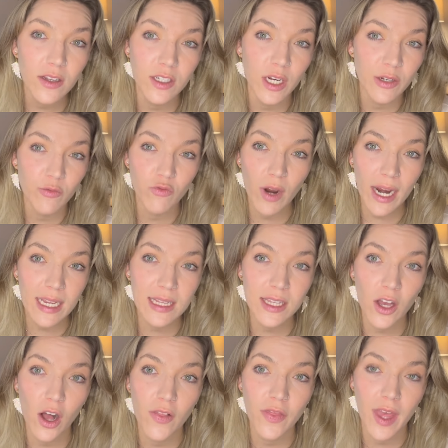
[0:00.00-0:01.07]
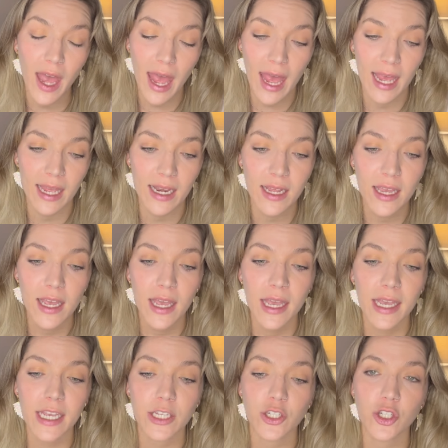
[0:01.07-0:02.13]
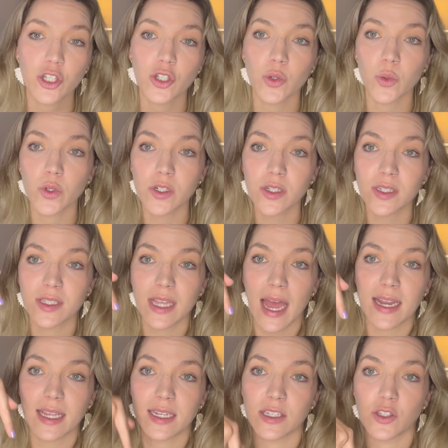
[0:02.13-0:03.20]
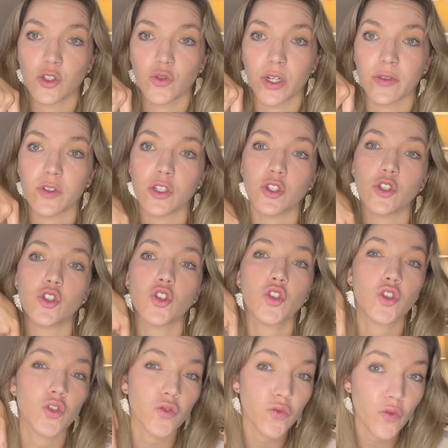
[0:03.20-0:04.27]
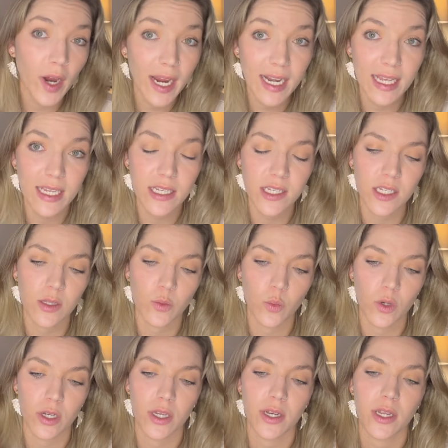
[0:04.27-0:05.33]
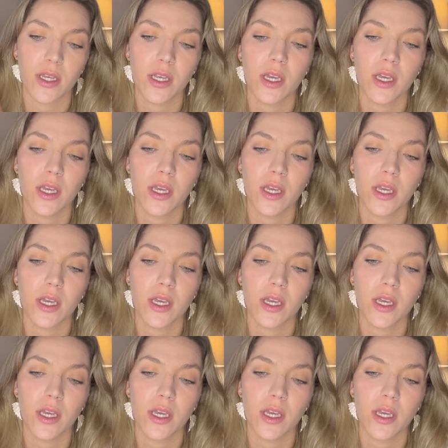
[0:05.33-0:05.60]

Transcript: directly on the head ensures that it is driven straight into the wood.